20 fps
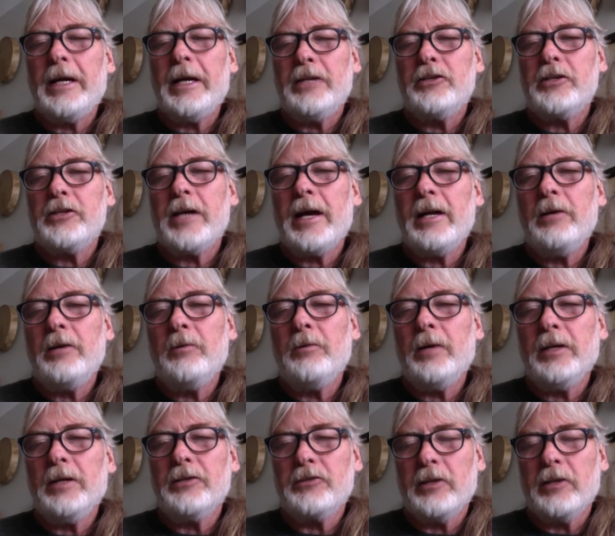and shining
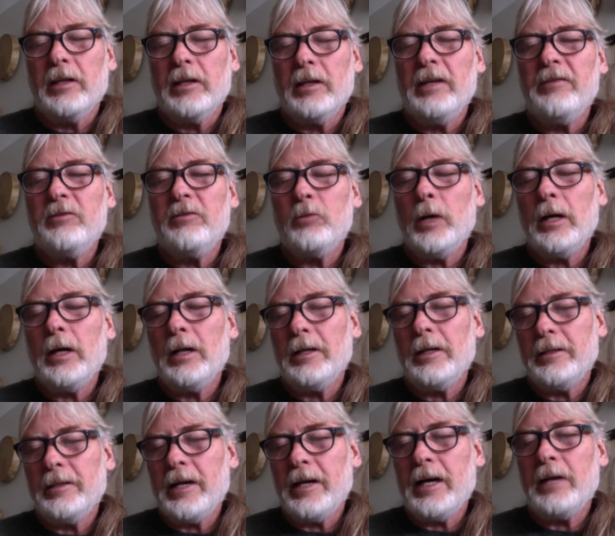ones that lived well and
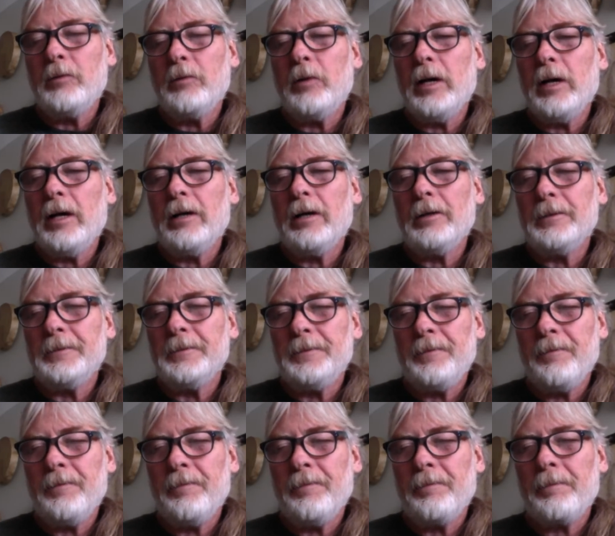died well,
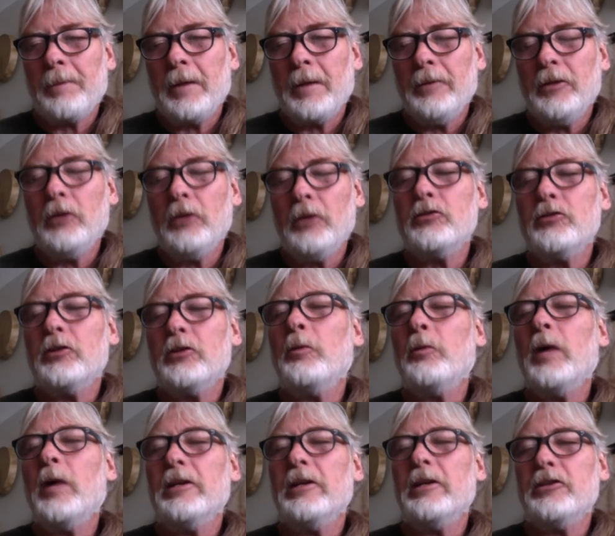and those that are
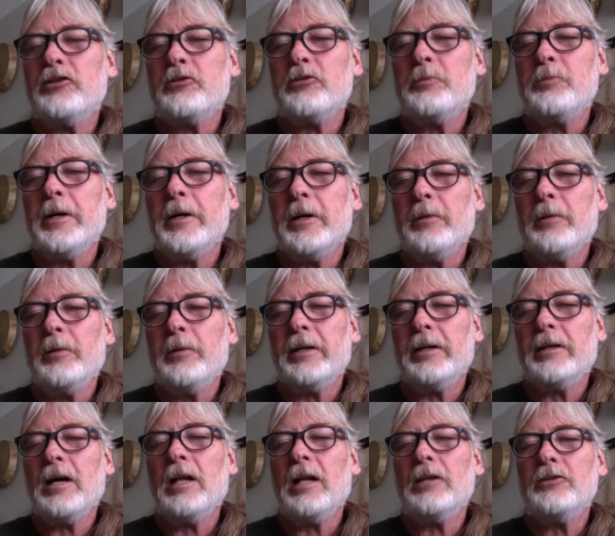well in spirit, we
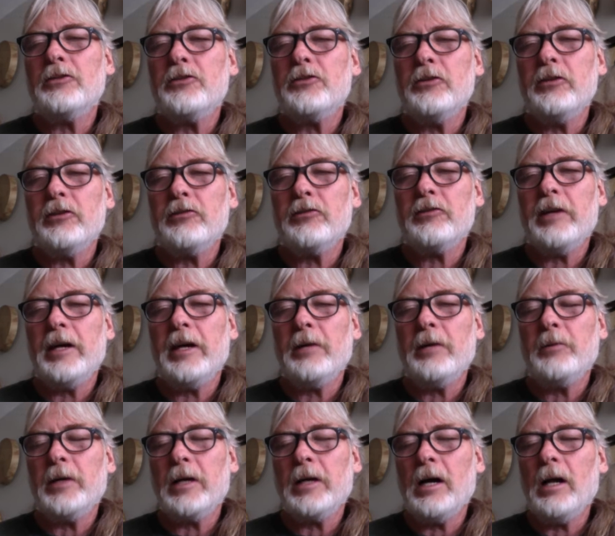acknowledge you this day and
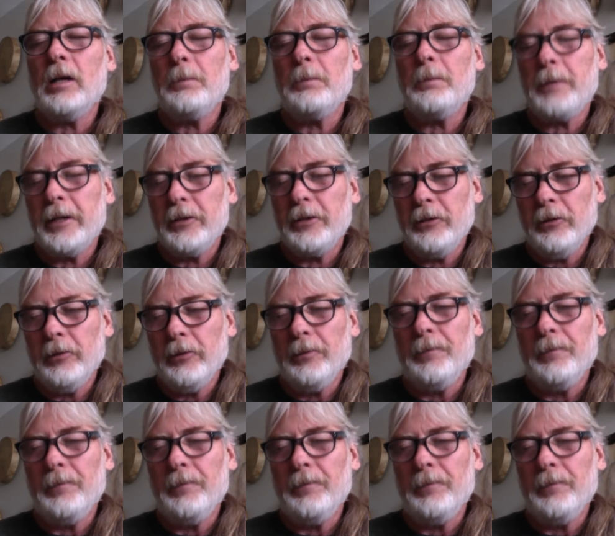we call upon you.